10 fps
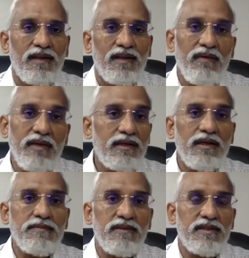Now, in
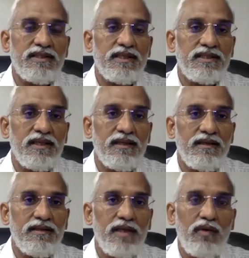terms of the
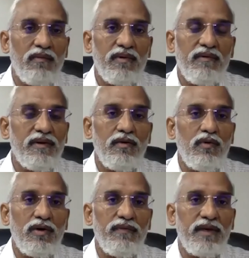section, they could have given a
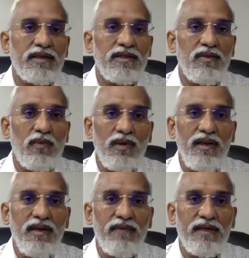notification
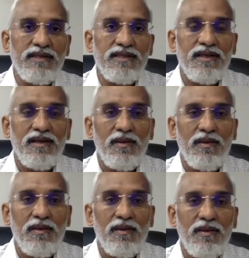only if it is
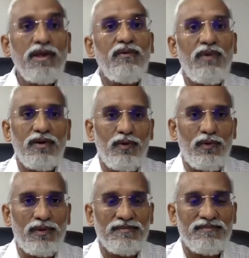more than 1
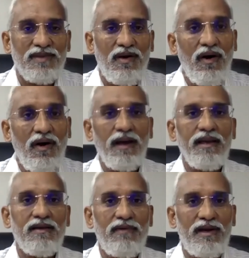crore or
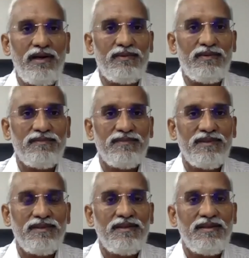higher value.
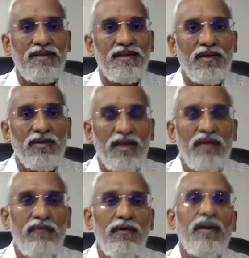Now,
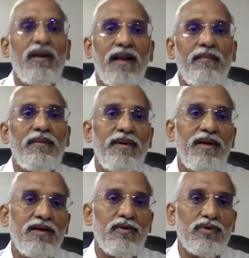therefore, an
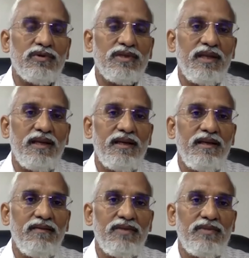amendment in
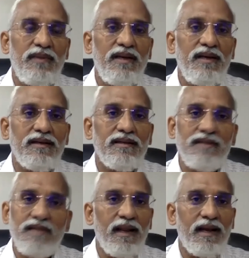2018, which made it
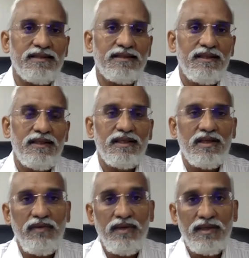3 lakhs.
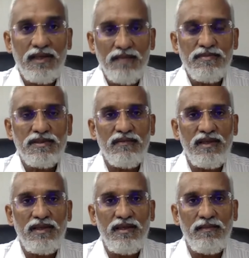Now, in terms of
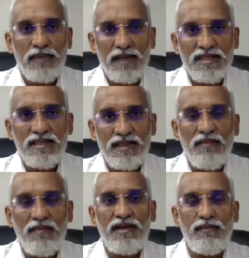the present
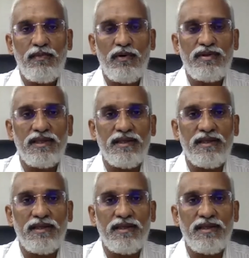amended provision,